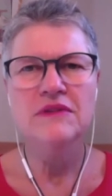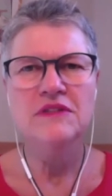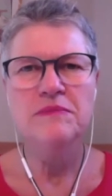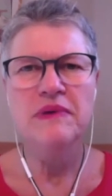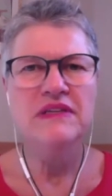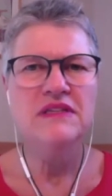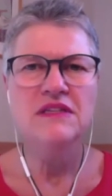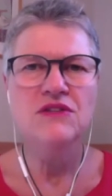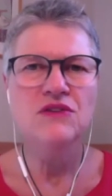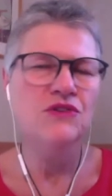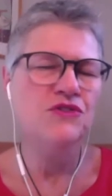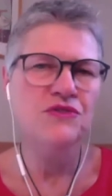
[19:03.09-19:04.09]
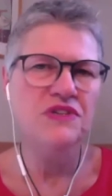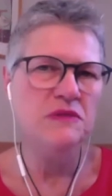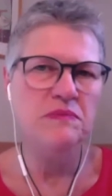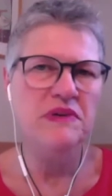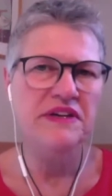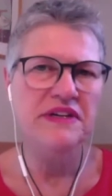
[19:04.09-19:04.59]
spaces or do you
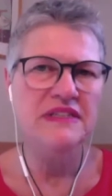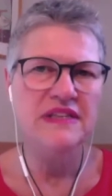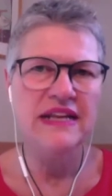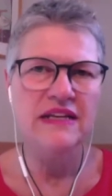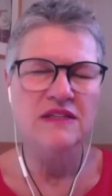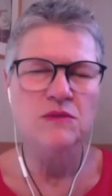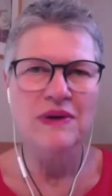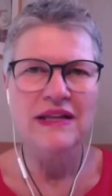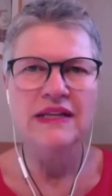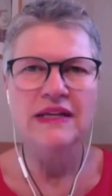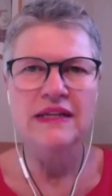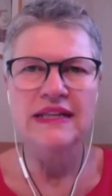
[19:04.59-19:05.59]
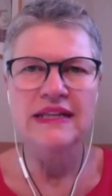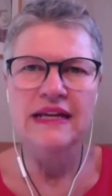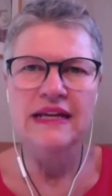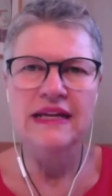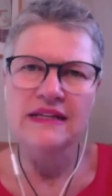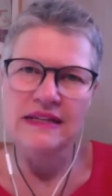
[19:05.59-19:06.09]
experience that as well that
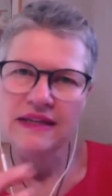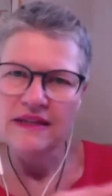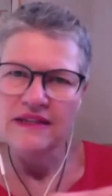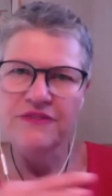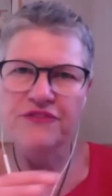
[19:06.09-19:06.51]
the mm.